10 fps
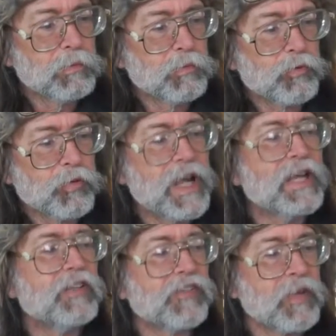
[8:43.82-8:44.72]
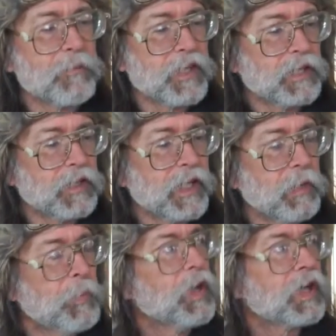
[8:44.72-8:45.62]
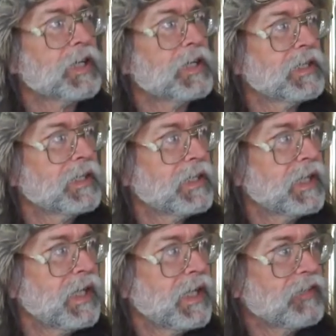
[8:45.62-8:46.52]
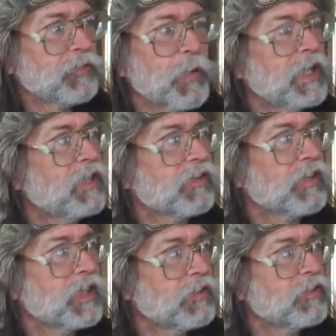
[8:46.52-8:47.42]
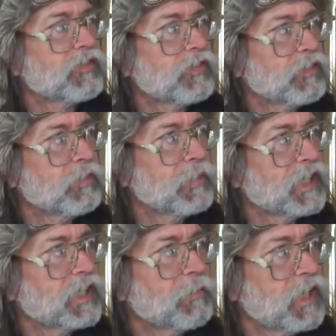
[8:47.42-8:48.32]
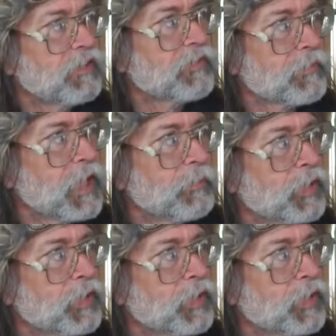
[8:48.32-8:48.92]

created something like a book, and 20 years later you're still making money from that